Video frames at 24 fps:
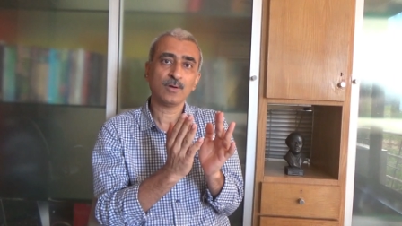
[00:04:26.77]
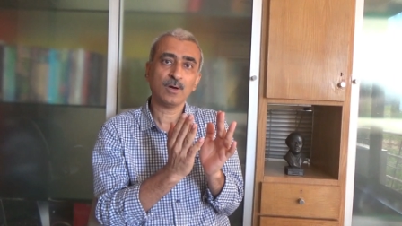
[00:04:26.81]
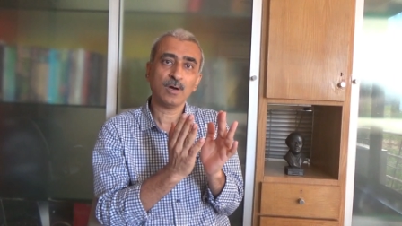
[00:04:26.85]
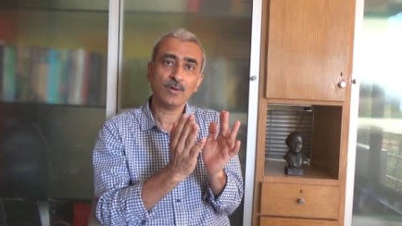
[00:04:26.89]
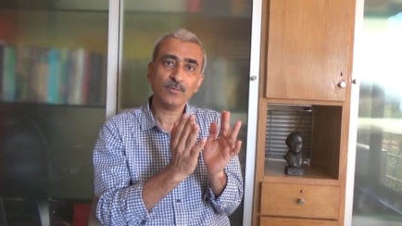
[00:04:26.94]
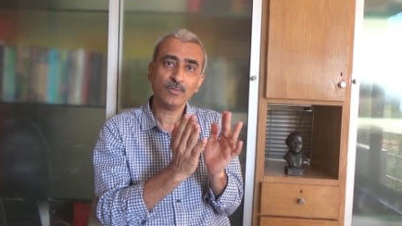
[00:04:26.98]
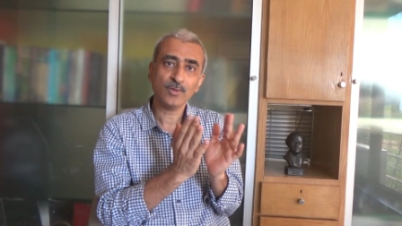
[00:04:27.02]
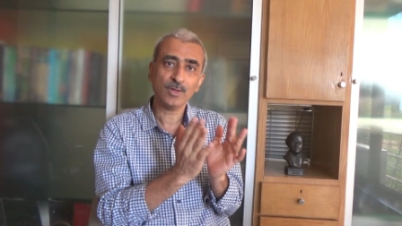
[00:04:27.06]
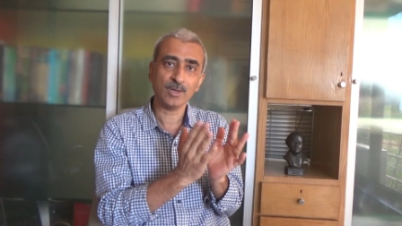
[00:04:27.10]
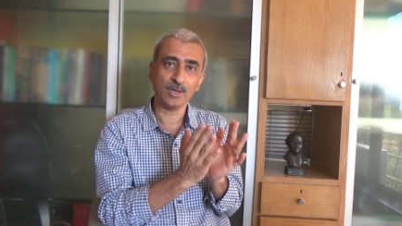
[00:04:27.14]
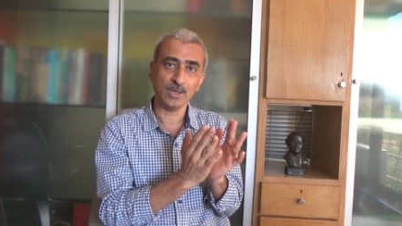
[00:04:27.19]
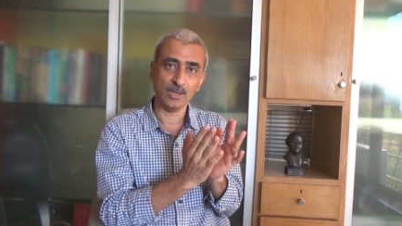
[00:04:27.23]

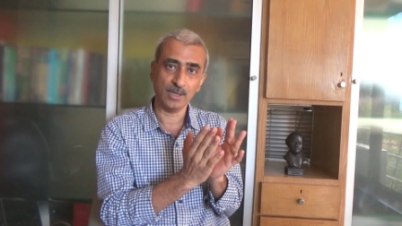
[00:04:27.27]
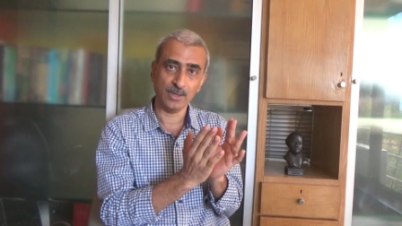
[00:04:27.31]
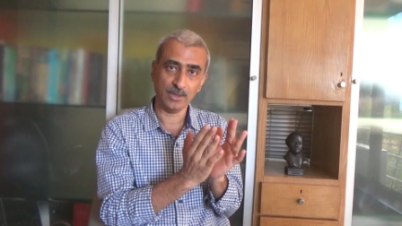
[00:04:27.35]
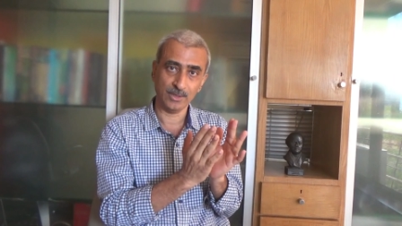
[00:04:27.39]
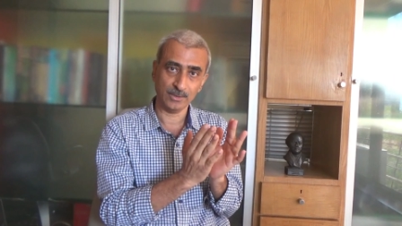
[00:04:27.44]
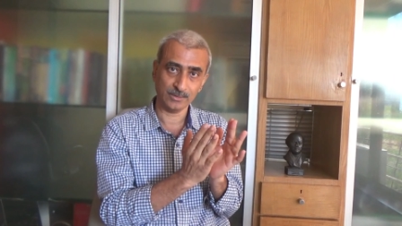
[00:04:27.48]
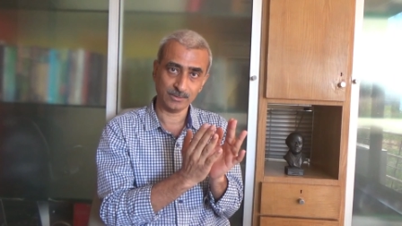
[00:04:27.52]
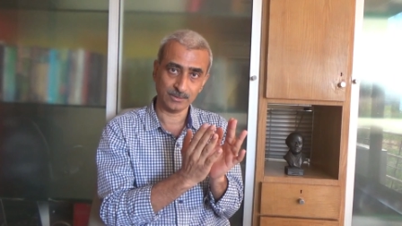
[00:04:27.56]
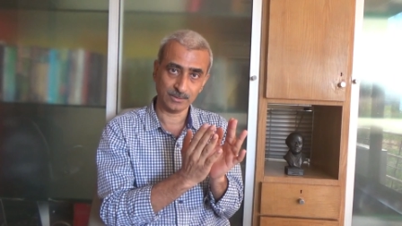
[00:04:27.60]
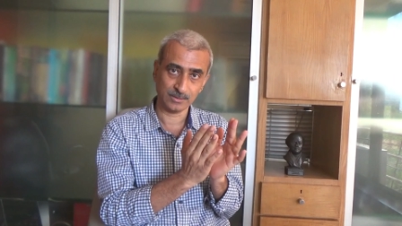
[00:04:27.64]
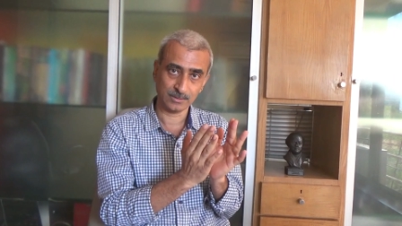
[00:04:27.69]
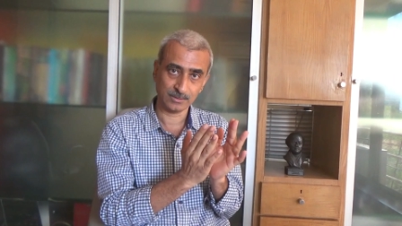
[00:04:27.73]
other
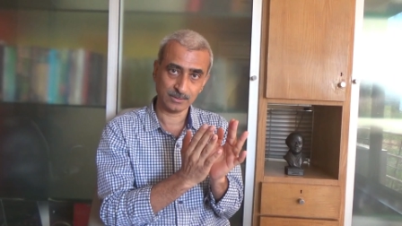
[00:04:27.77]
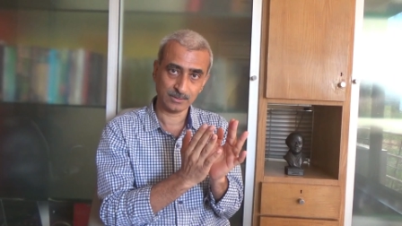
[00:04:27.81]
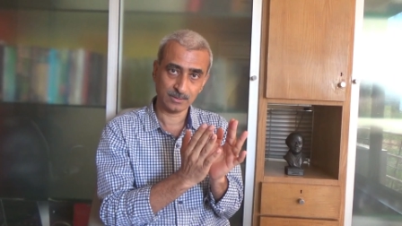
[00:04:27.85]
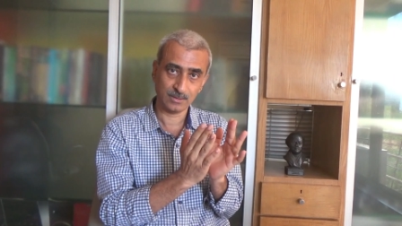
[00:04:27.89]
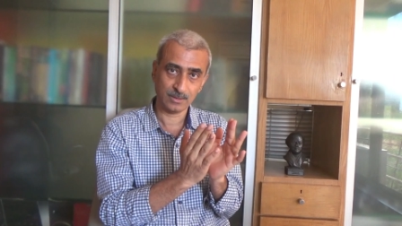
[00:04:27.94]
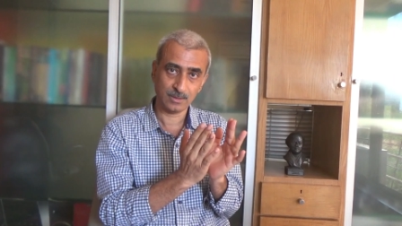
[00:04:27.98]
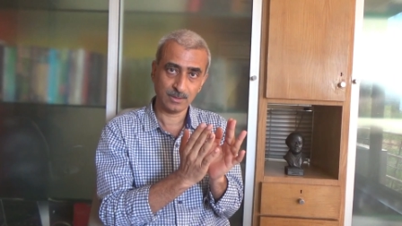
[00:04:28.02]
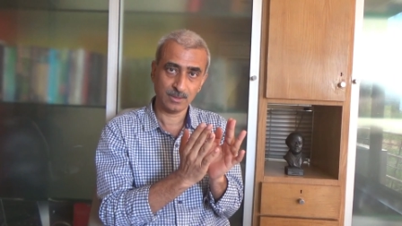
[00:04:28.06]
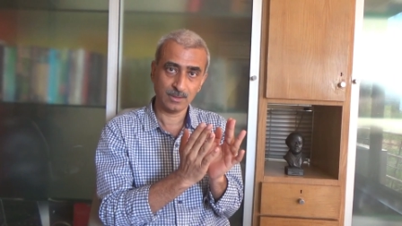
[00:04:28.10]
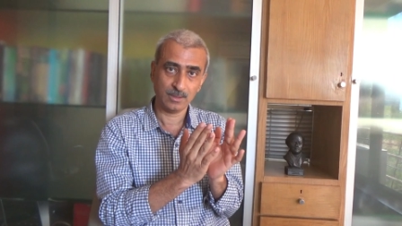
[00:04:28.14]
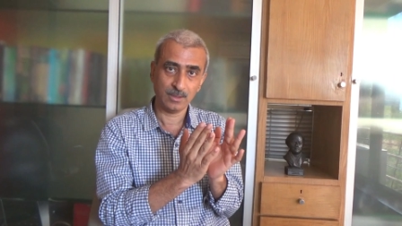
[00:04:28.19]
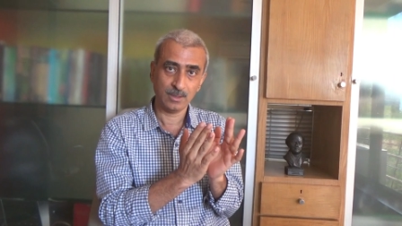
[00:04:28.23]
illnesses
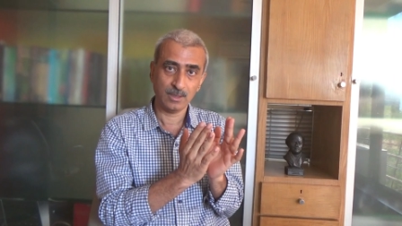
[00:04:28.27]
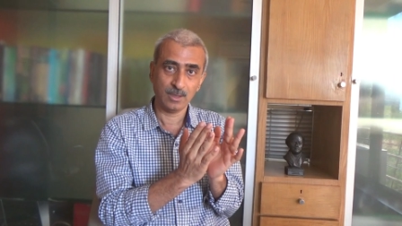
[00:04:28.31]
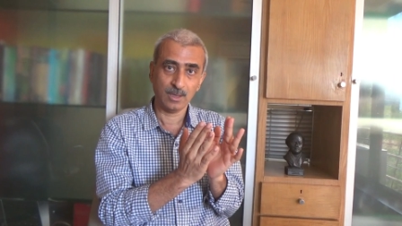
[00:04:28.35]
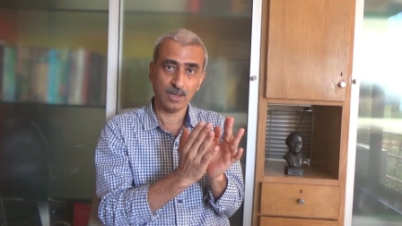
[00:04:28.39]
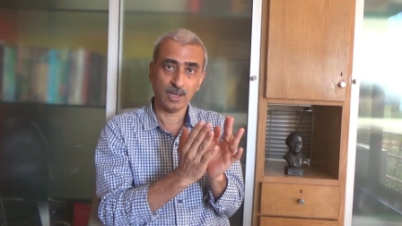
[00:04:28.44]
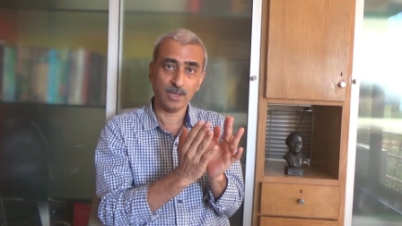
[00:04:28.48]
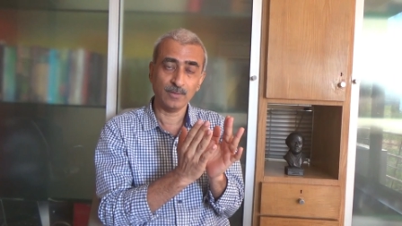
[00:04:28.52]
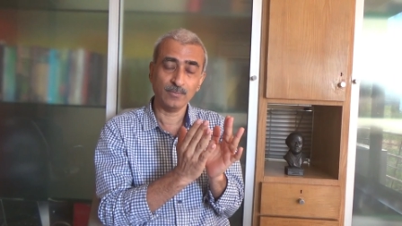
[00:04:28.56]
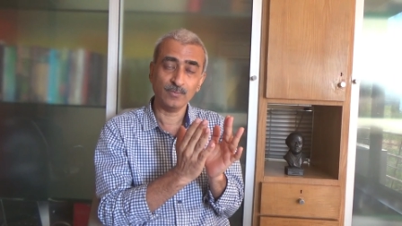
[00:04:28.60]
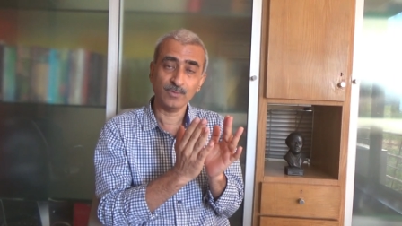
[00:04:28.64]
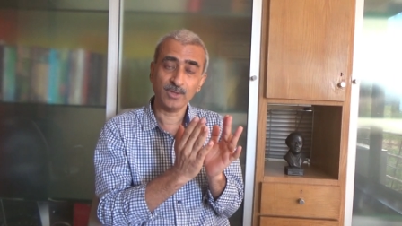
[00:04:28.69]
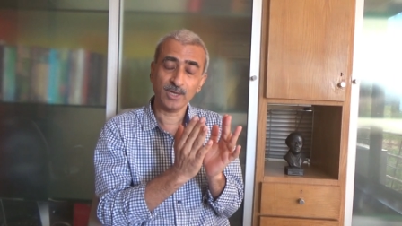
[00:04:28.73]

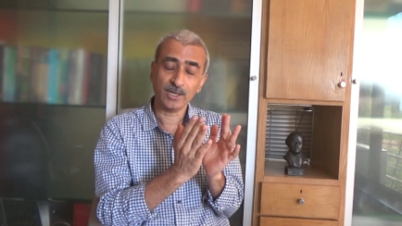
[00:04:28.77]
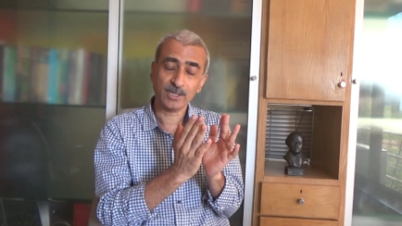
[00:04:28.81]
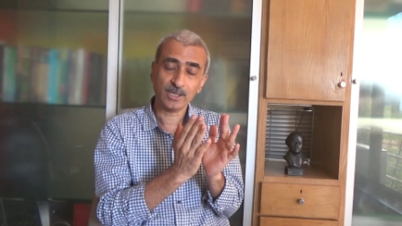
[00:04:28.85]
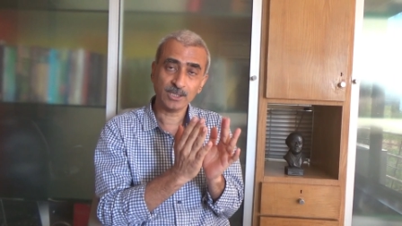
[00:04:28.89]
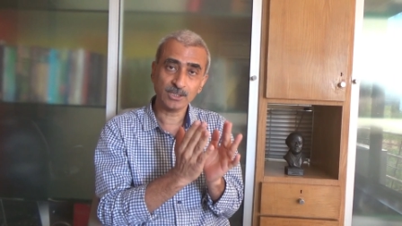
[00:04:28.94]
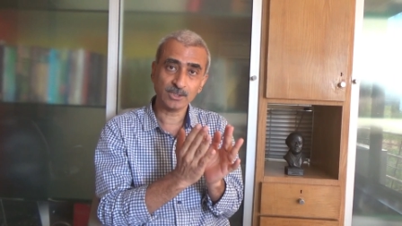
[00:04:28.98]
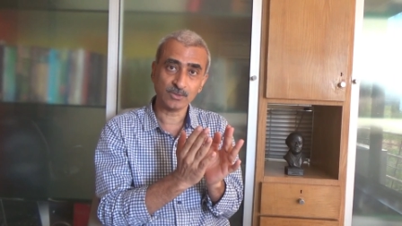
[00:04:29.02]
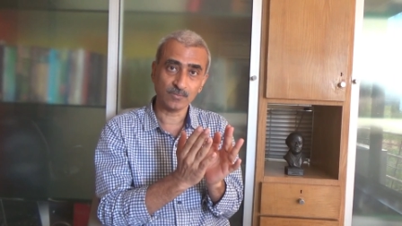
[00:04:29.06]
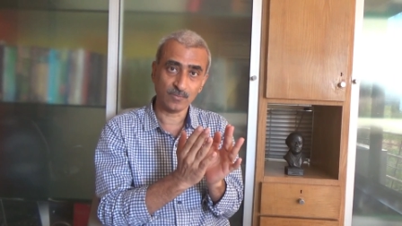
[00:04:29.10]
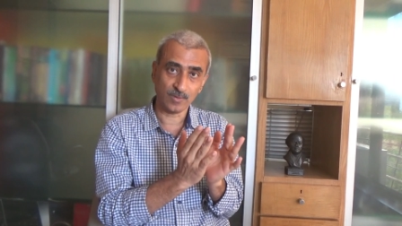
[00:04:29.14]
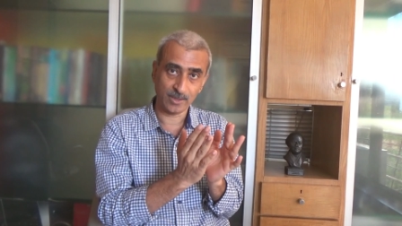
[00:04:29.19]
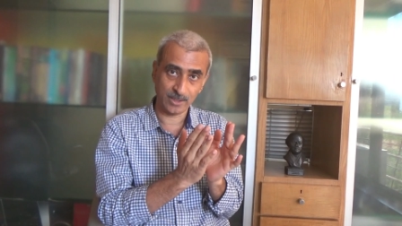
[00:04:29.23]
and that
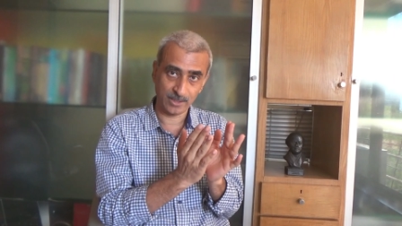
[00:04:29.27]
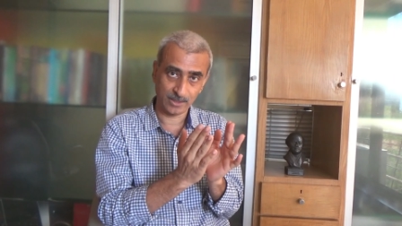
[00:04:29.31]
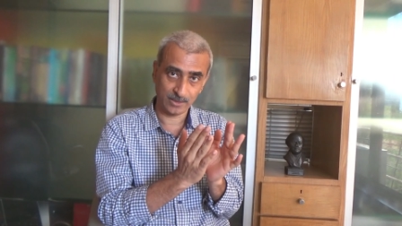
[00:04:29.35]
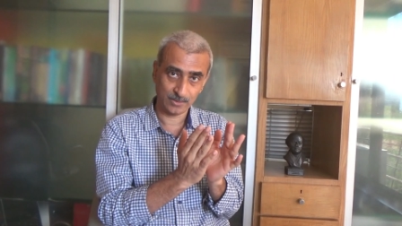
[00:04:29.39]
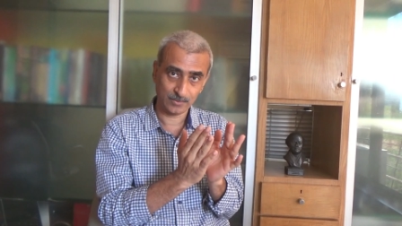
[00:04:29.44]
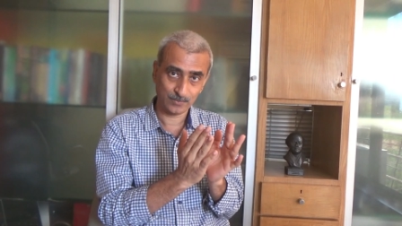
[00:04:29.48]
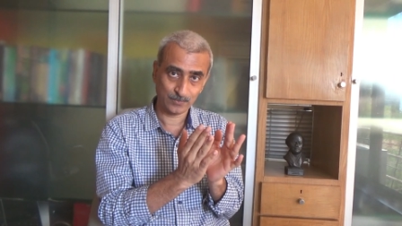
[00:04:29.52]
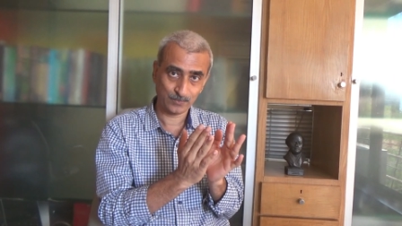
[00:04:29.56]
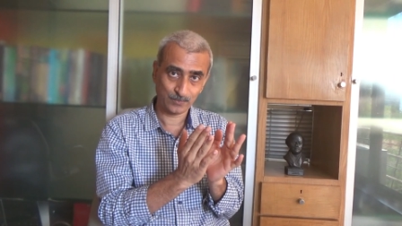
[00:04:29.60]
is why